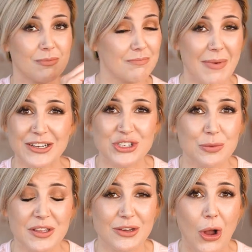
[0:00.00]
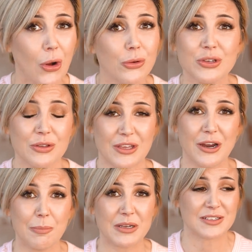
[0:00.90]
match you with a whole new
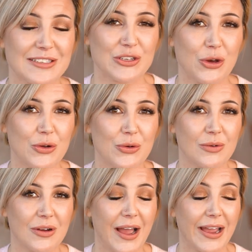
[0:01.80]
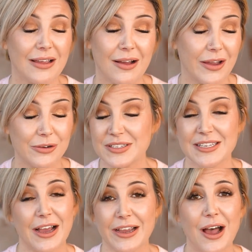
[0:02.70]
therapist. So I
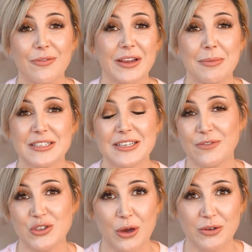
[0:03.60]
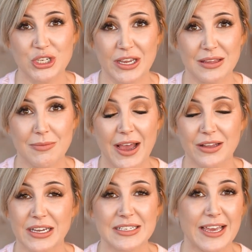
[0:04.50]
honestly can't recommend enough to go and check them
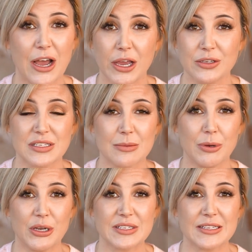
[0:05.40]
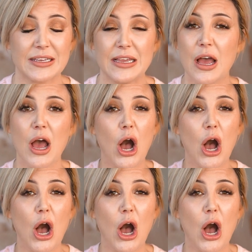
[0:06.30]
out. Like I say, I use them personally.